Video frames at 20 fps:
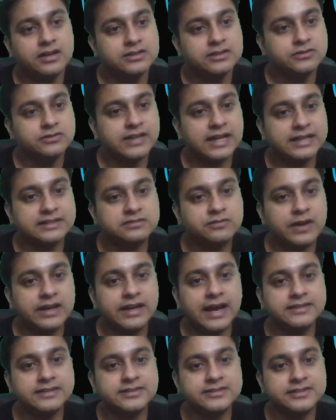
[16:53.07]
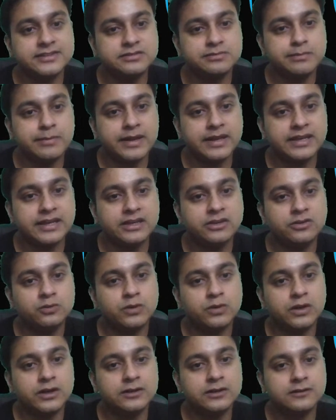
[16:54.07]
So that's why guys it is many
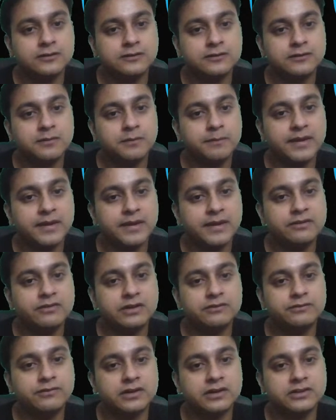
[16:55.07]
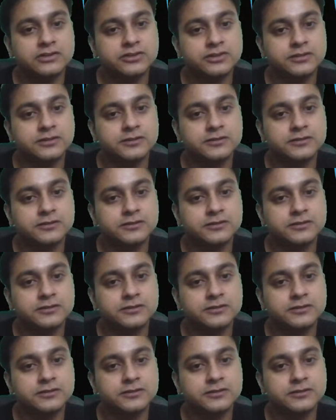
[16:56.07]
one function.